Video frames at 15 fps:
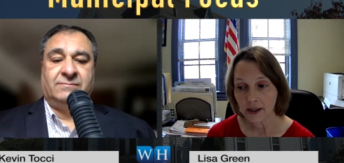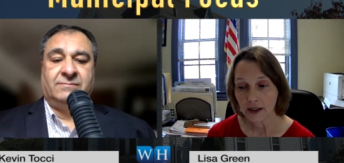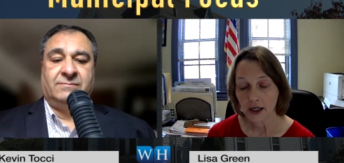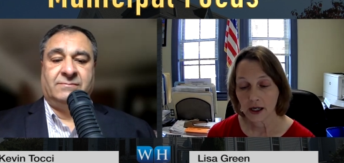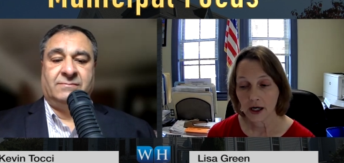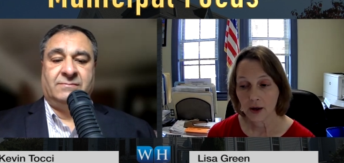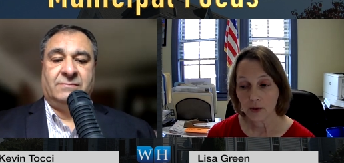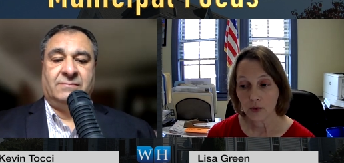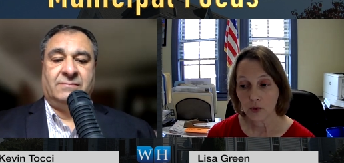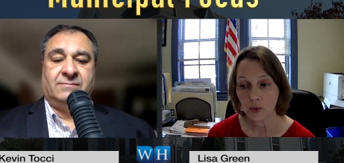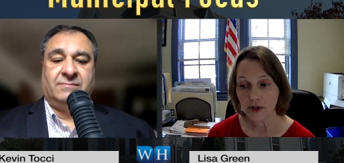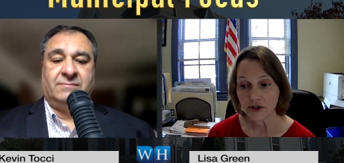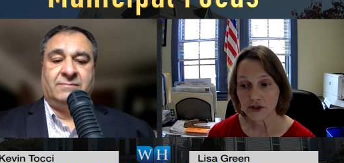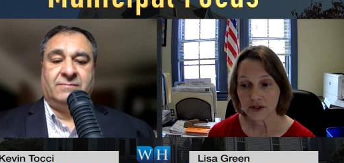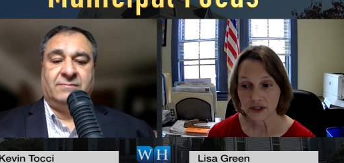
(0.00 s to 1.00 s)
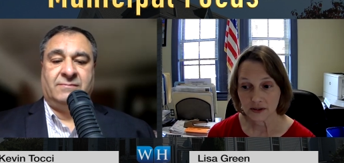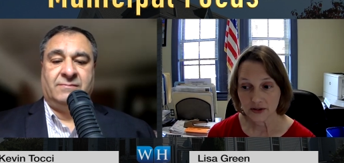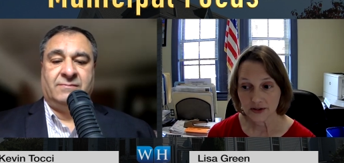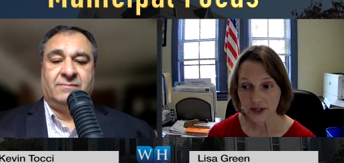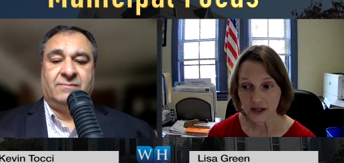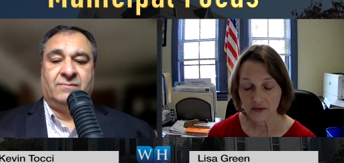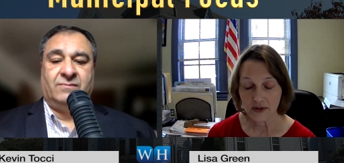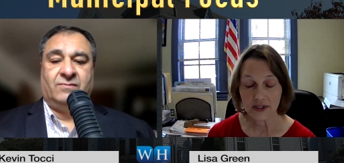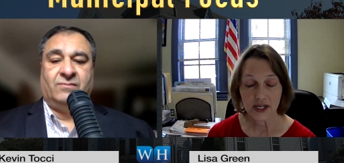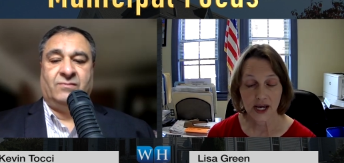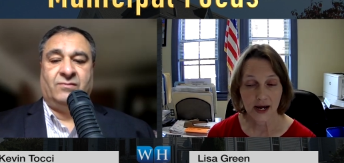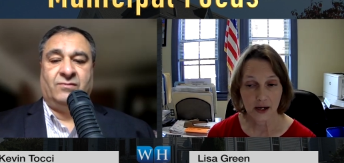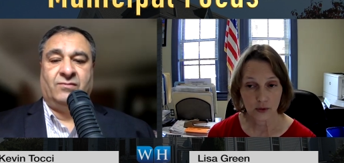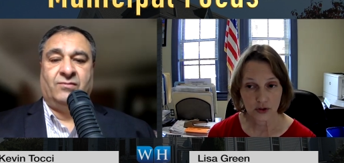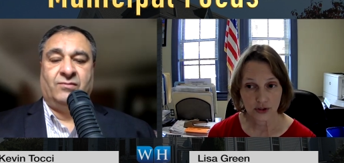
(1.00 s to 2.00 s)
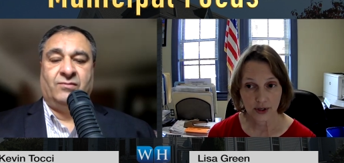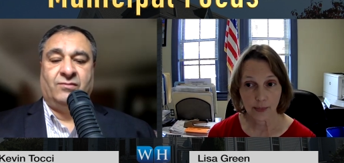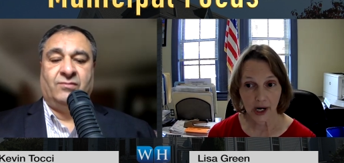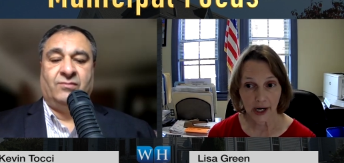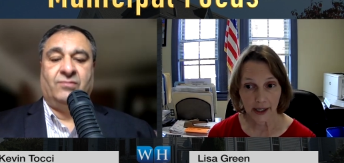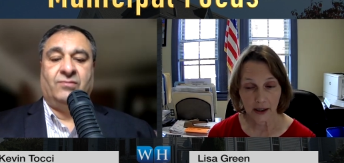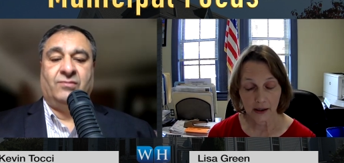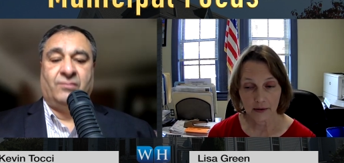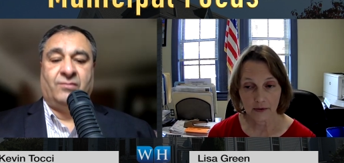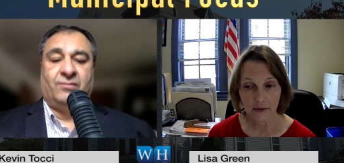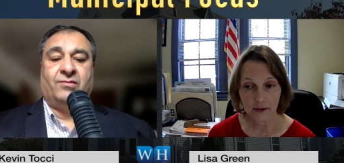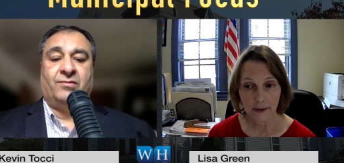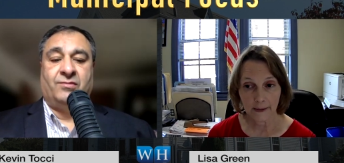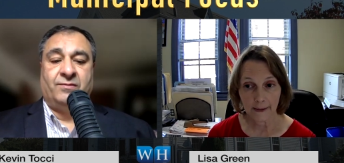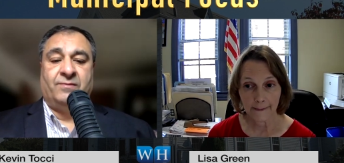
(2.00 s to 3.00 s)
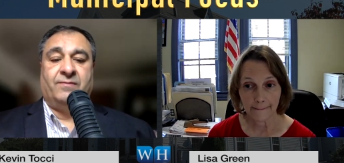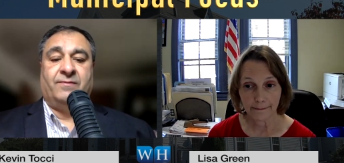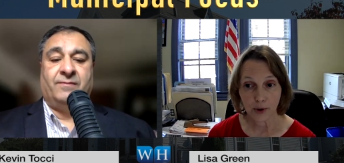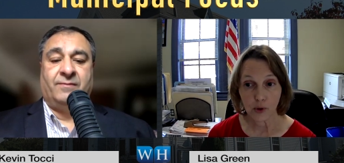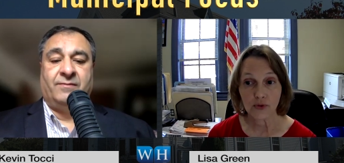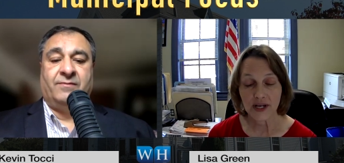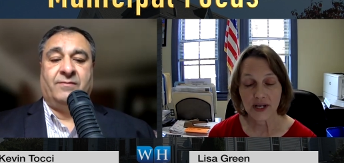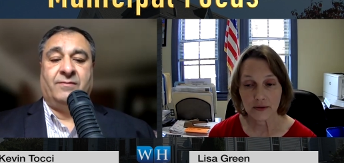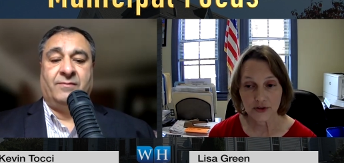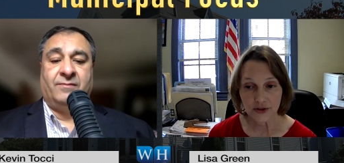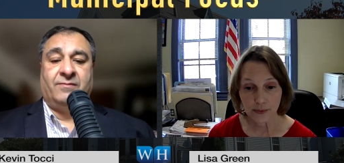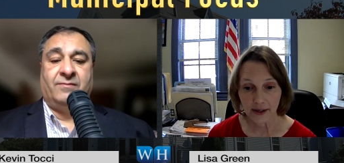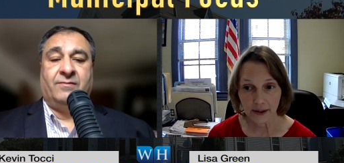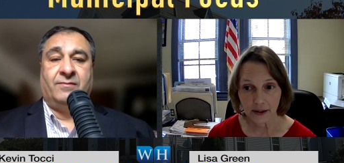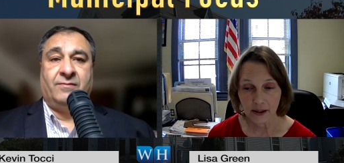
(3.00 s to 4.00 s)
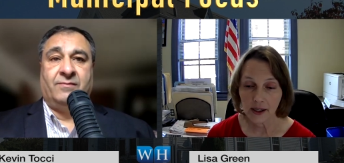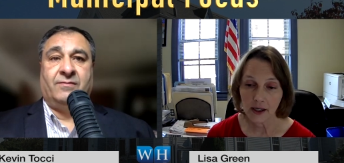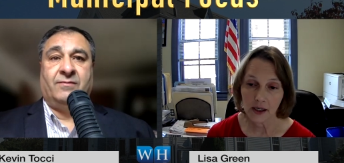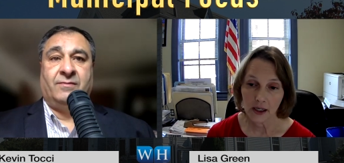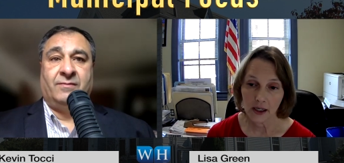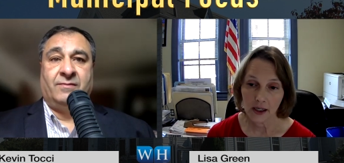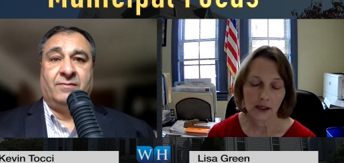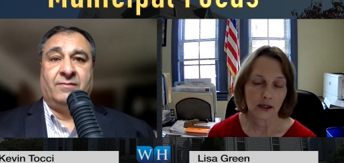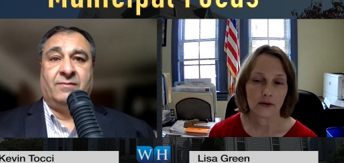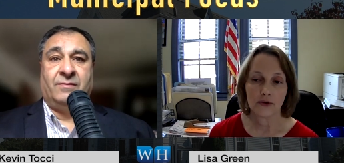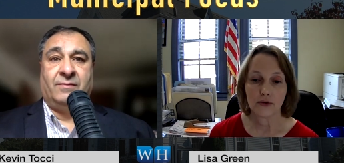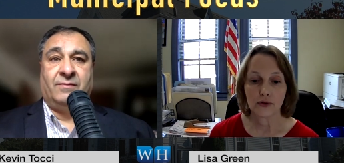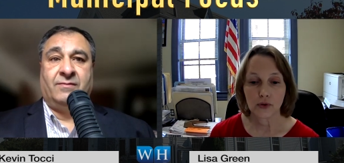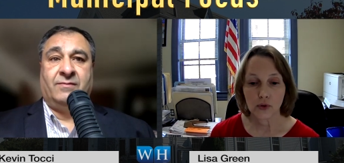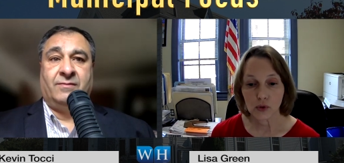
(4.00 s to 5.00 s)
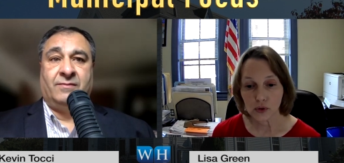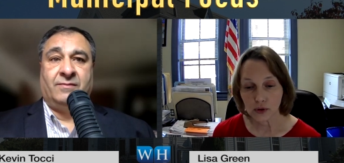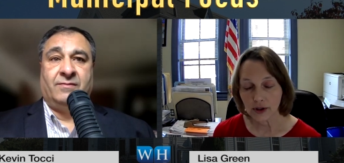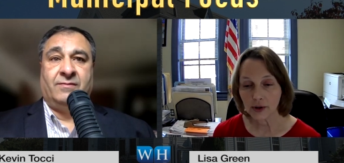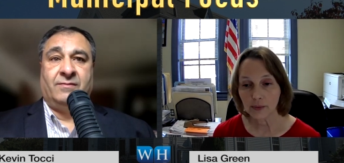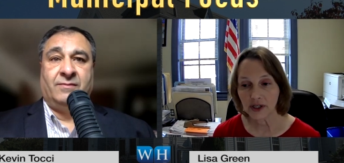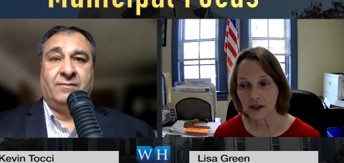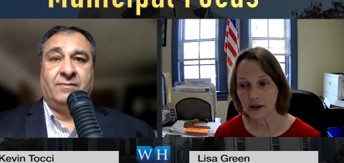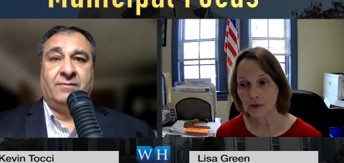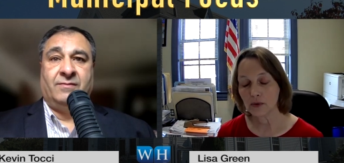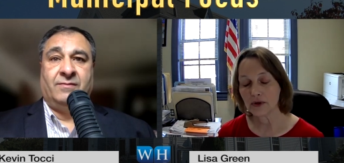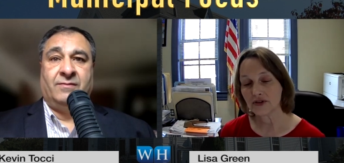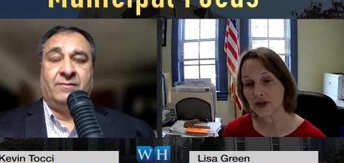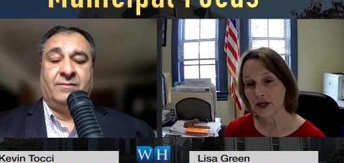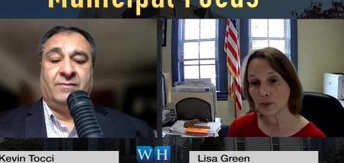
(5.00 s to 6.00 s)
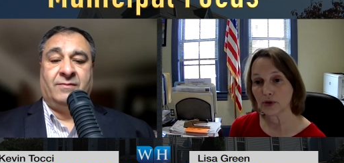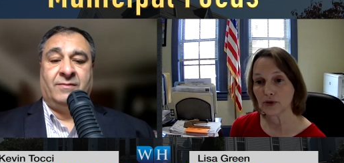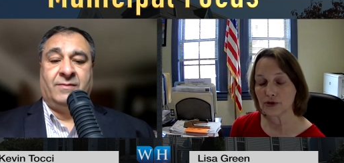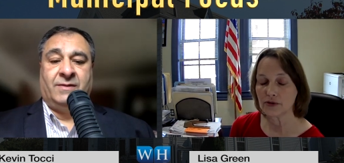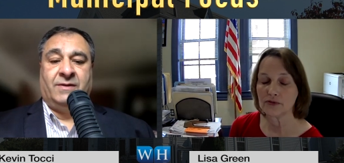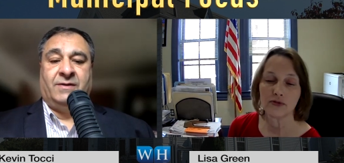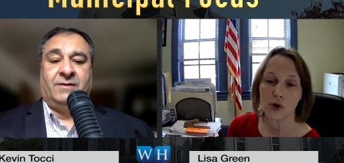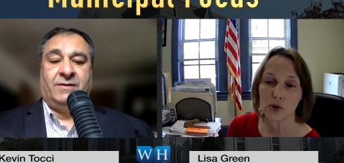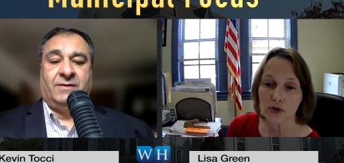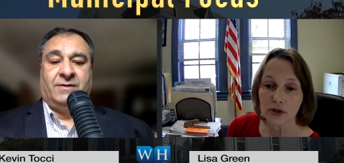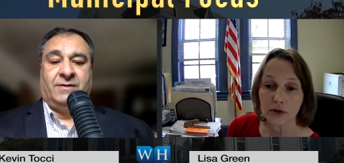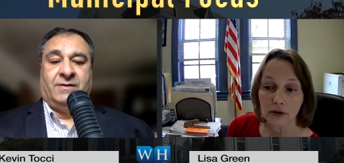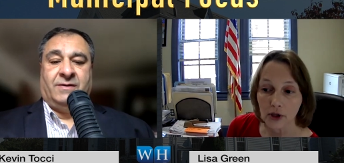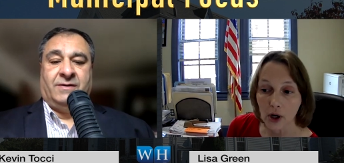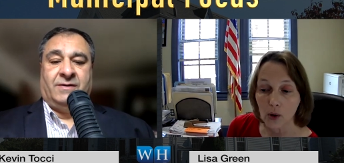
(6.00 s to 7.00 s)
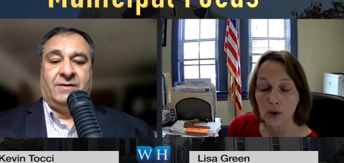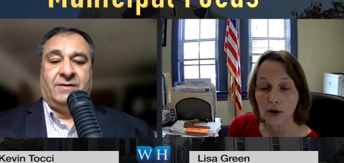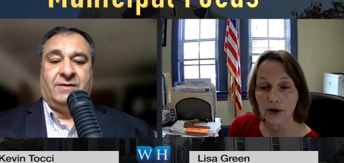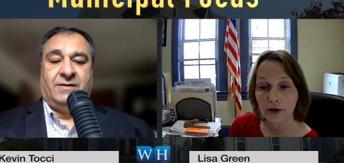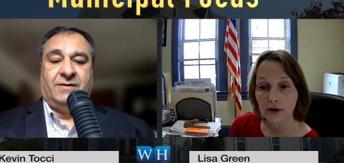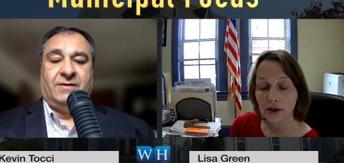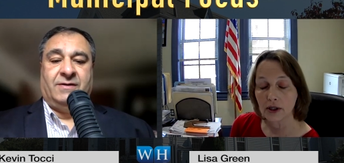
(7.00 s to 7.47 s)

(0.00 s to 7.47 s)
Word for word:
Speaker 1: um, which did save the town some money, um, both towns some money, and the school committee was able to vote to lower